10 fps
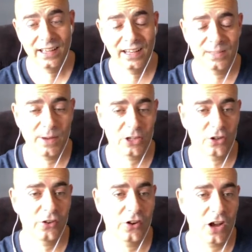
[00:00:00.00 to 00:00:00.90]
Let's make
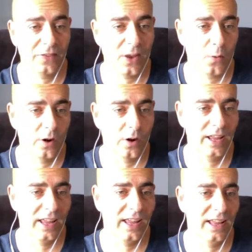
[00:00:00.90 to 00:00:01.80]
sure they're not. They weren't.
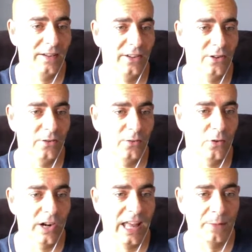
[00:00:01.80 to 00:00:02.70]
And
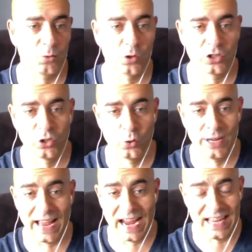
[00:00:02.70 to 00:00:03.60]
Juan Adams wasn't
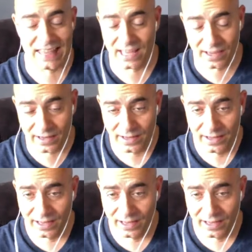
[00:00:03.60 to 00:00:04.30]
doing anything,